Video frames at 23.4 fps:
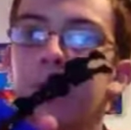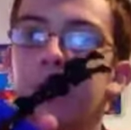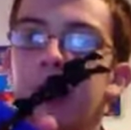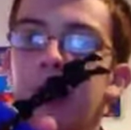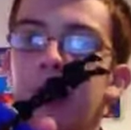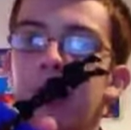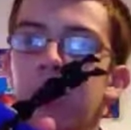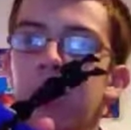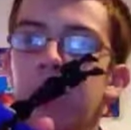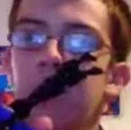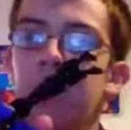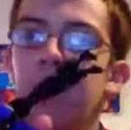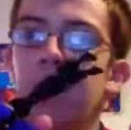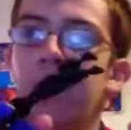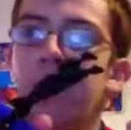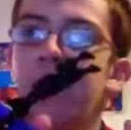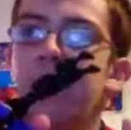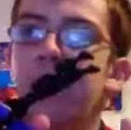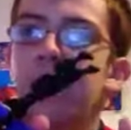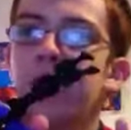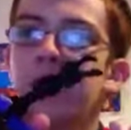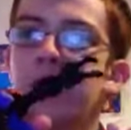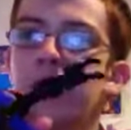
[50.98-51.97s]
And his main
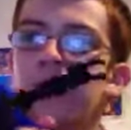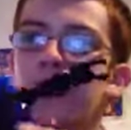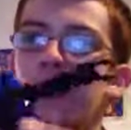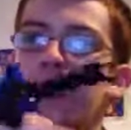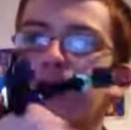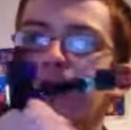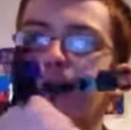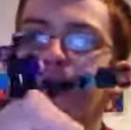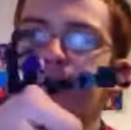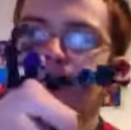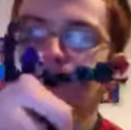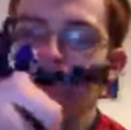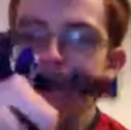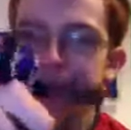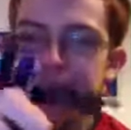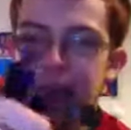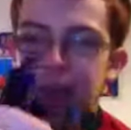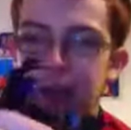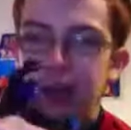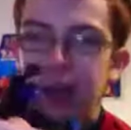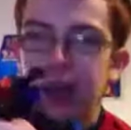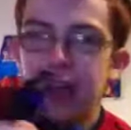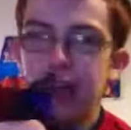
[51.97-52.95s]
weakness is
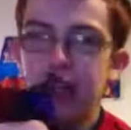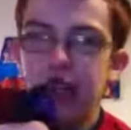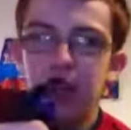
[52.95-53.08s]
uh,